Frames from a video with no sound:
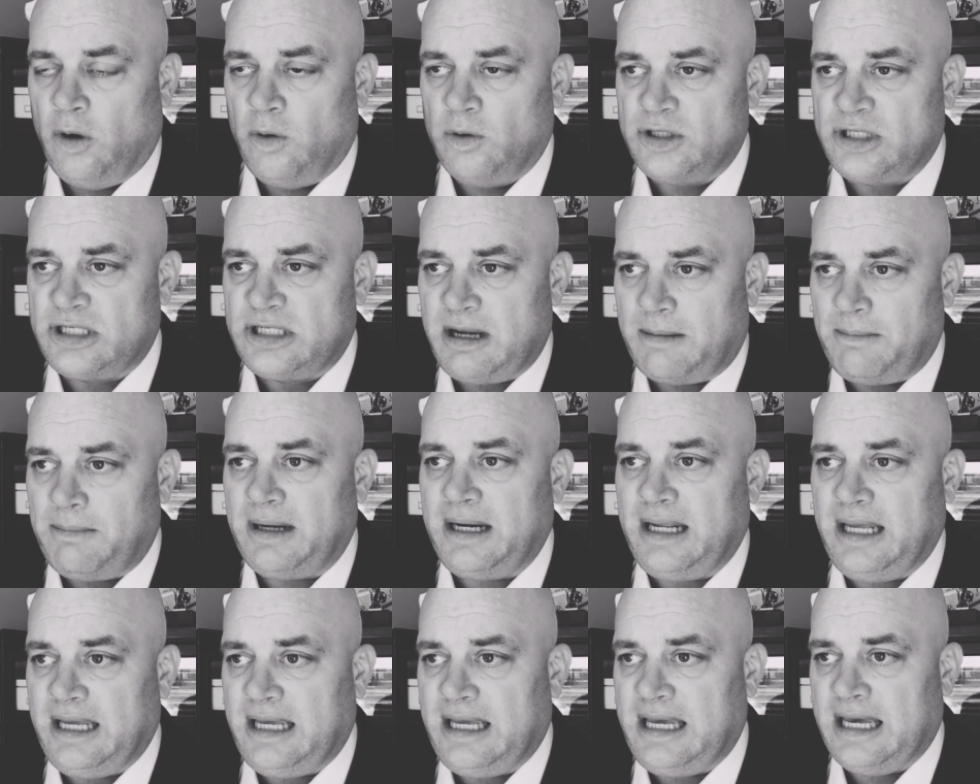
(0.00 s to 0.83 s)

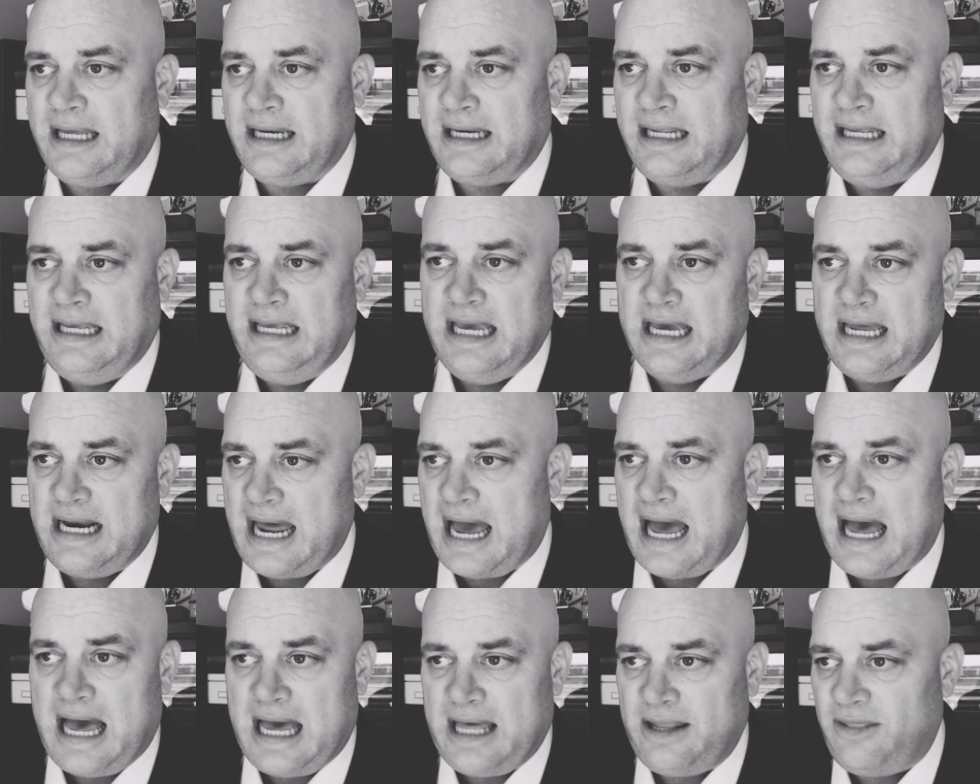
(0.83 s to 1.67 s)
somebody can get
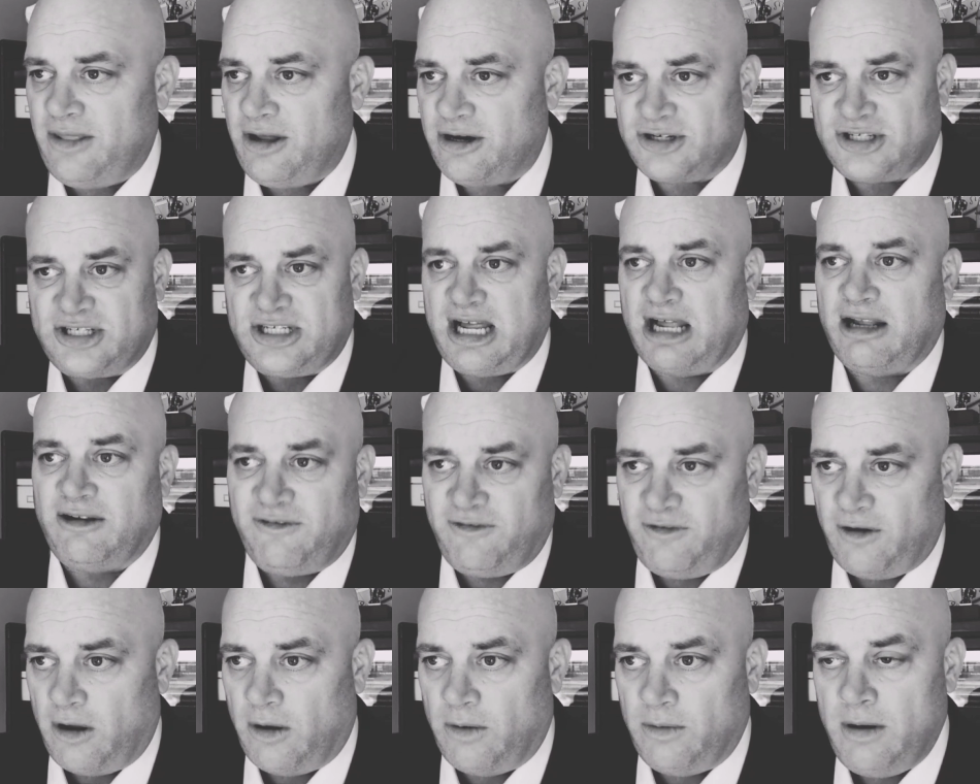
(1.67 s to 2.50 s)
on their cell
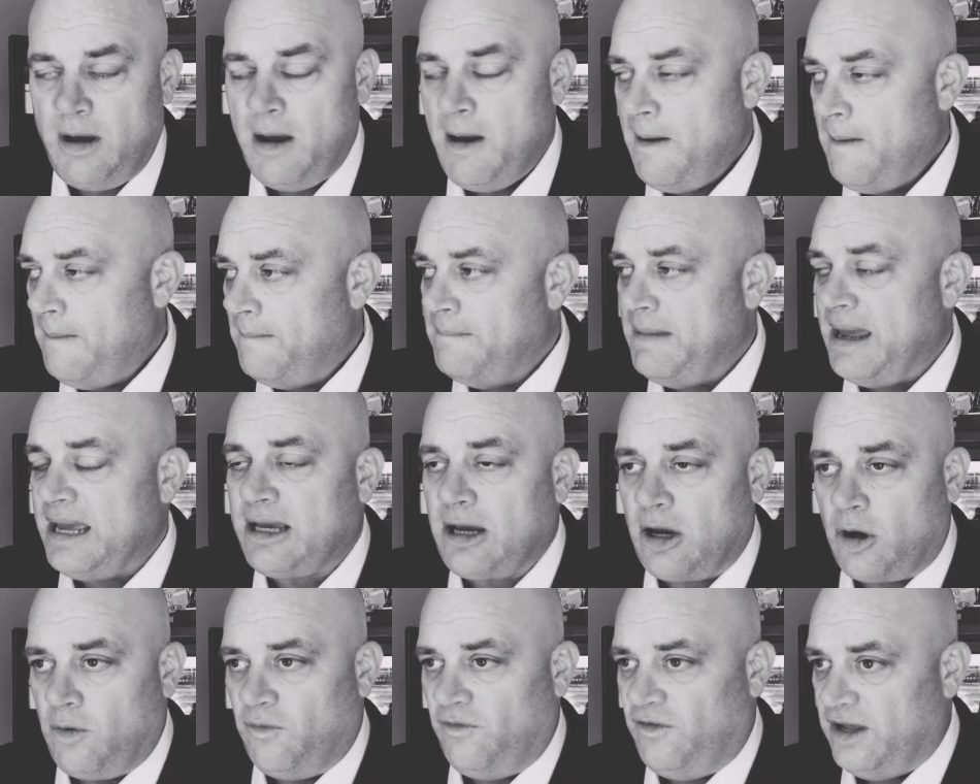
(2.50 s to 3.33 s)
phone, make
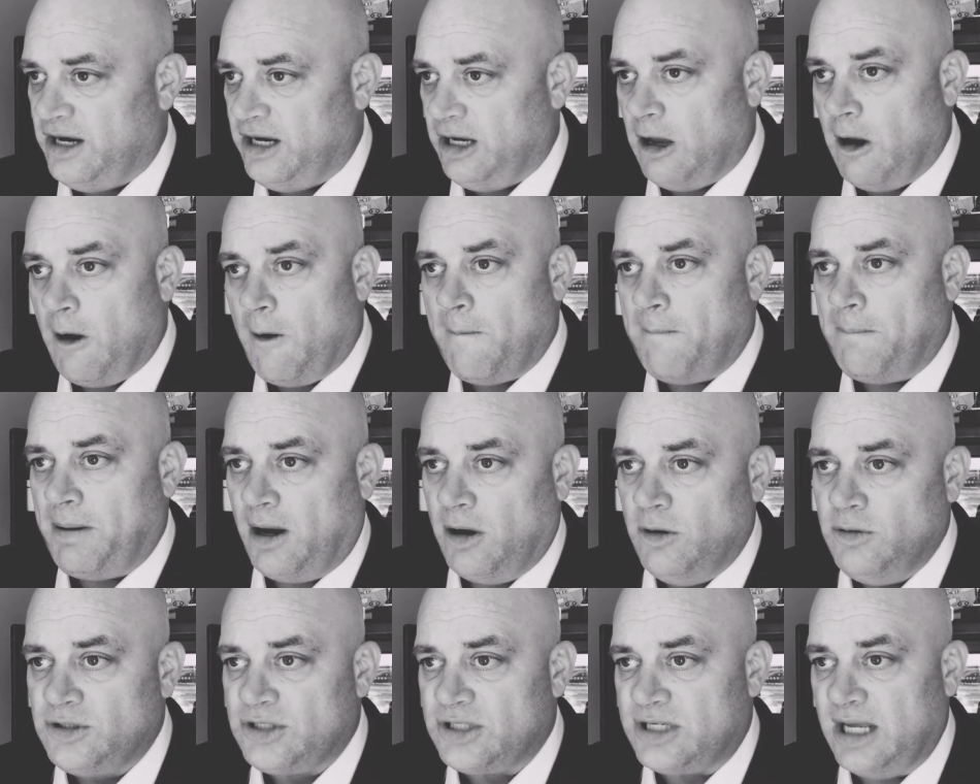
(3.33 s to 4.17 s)
a video,
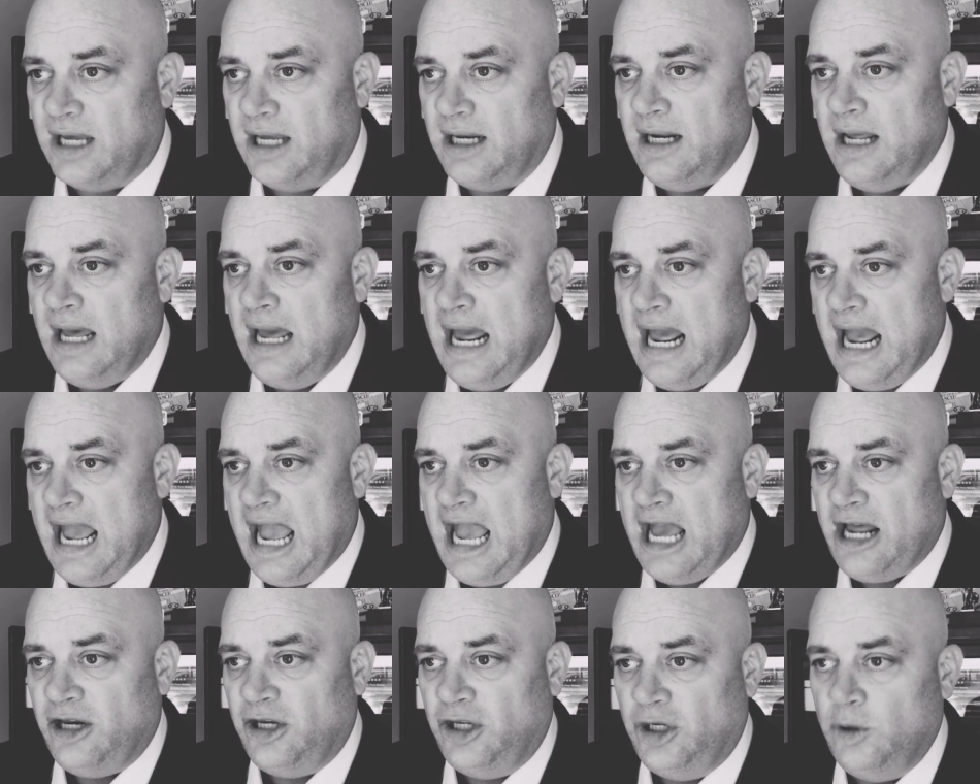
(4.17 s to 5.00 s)
post it,
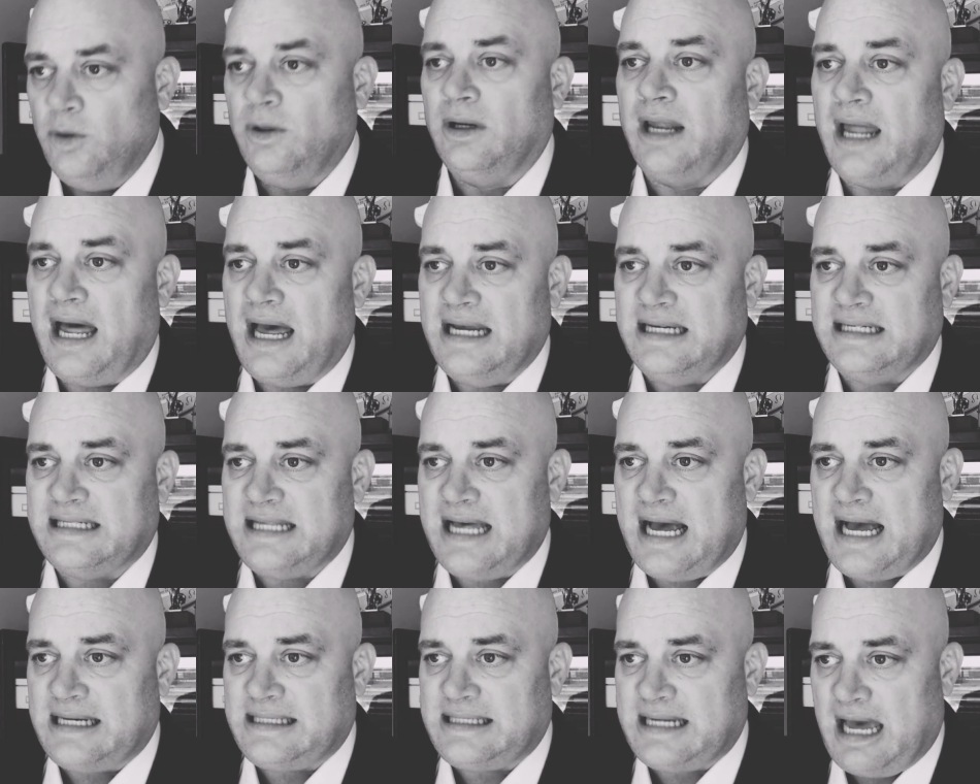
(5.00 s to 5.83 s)
and utilize
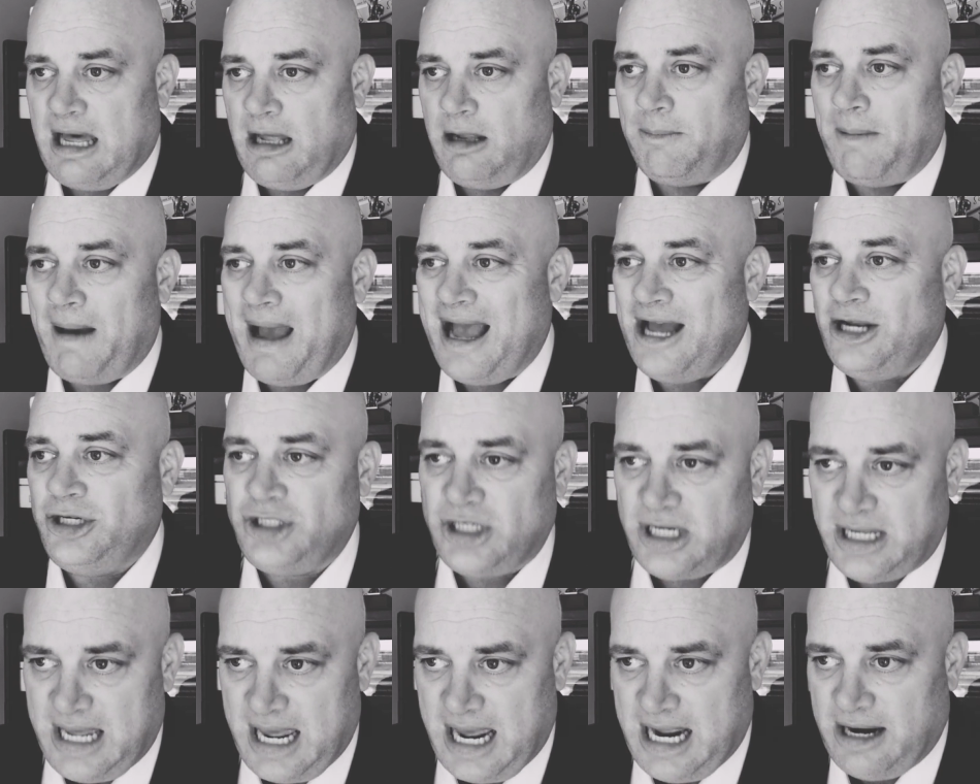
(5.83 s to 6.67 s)
that to help
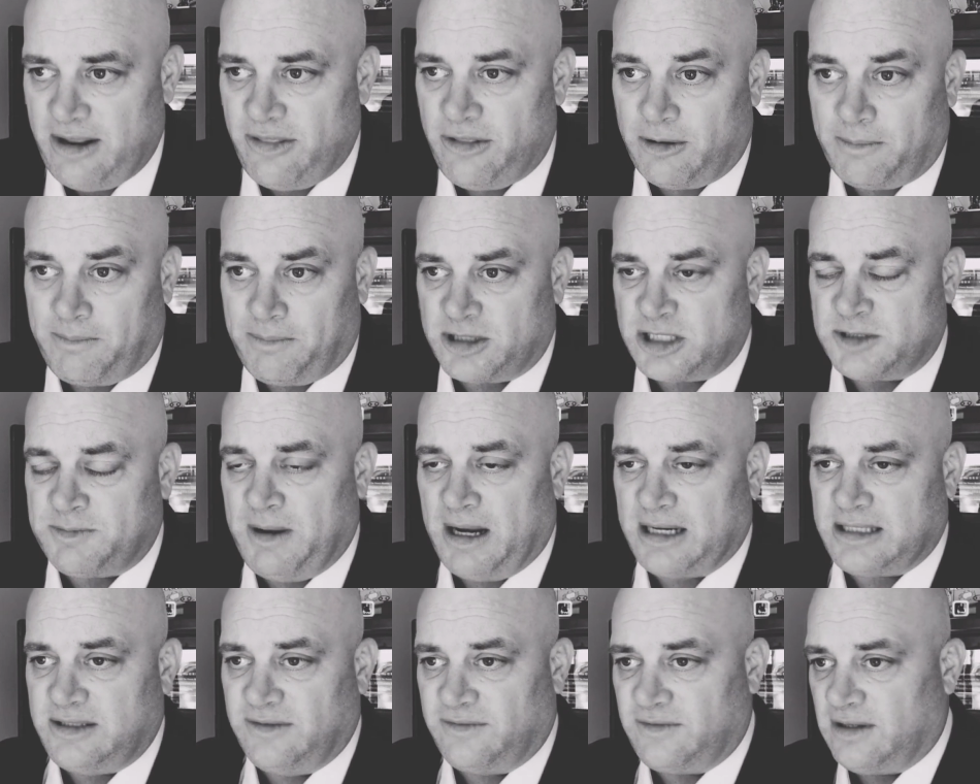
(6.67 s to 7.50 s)
educate their
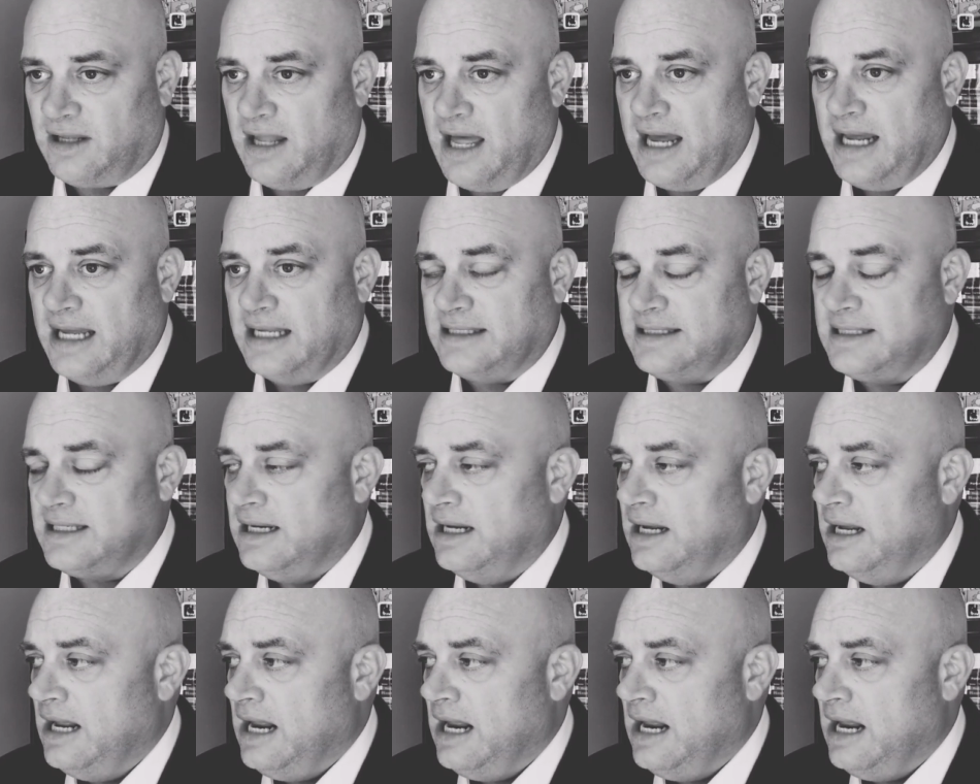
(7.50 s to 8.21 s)
prospective clients.